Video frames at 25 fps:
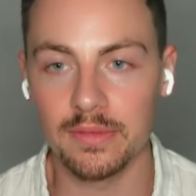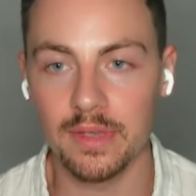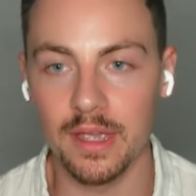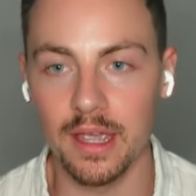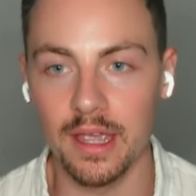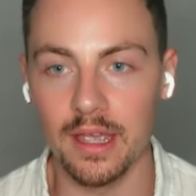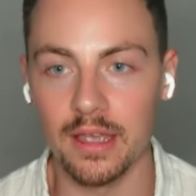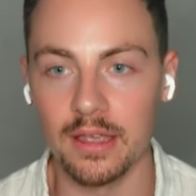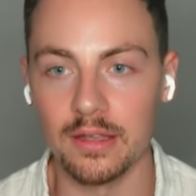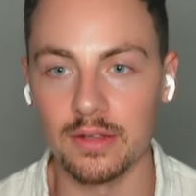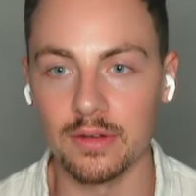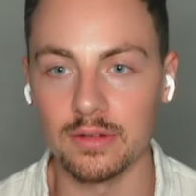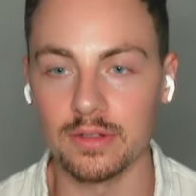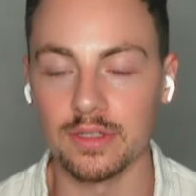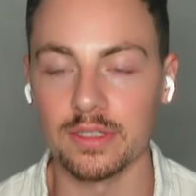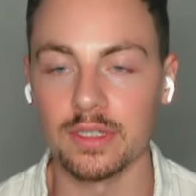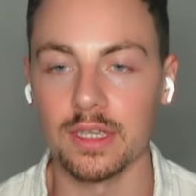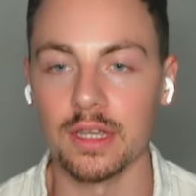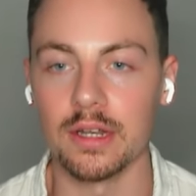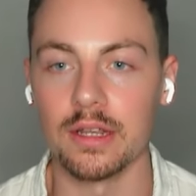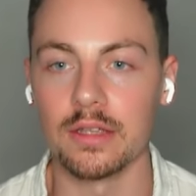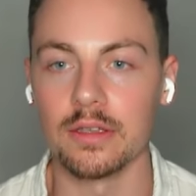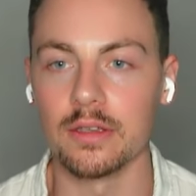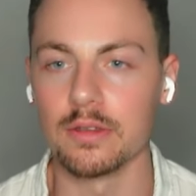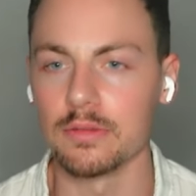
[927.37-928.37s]
And the doctor
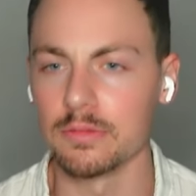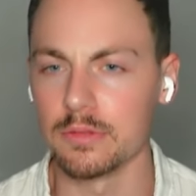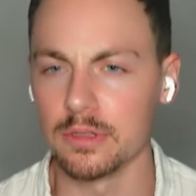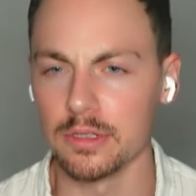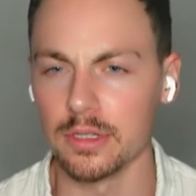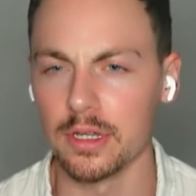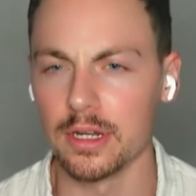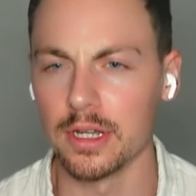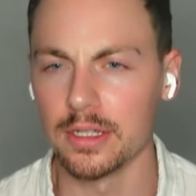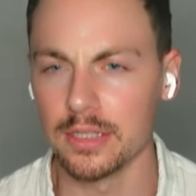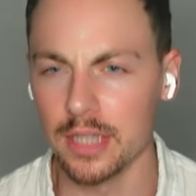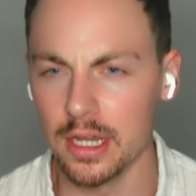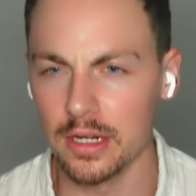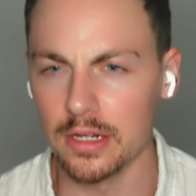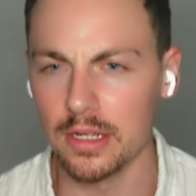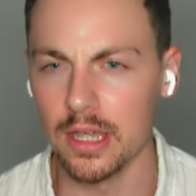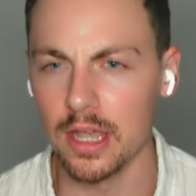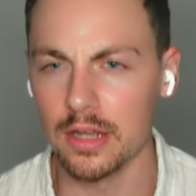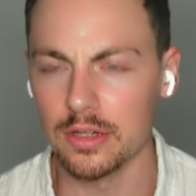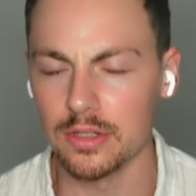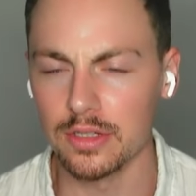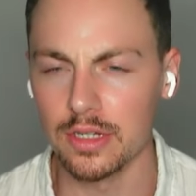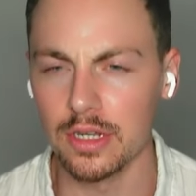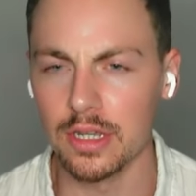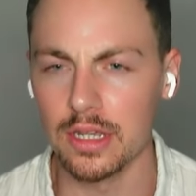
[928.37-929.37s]
said, your son has
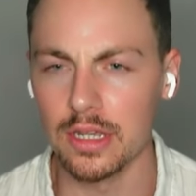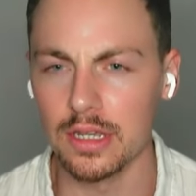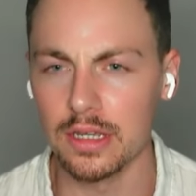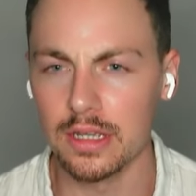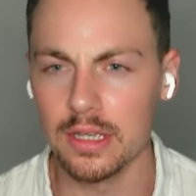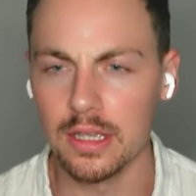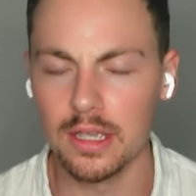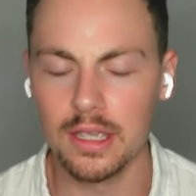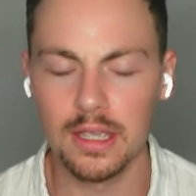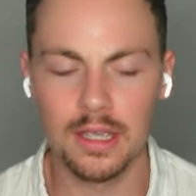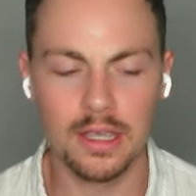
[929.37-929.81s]
ADHD.